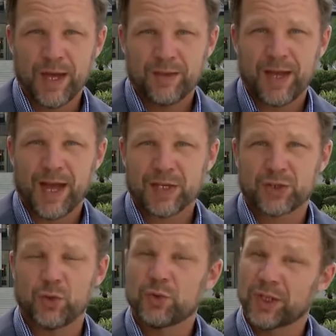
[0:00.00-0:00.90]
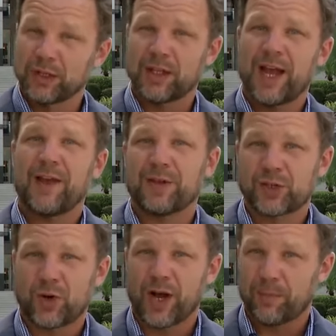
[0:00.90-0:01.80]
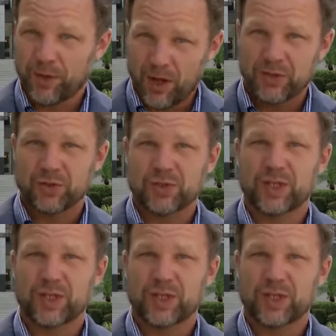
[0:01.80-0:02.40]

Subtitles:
They asked to delay the trial, but also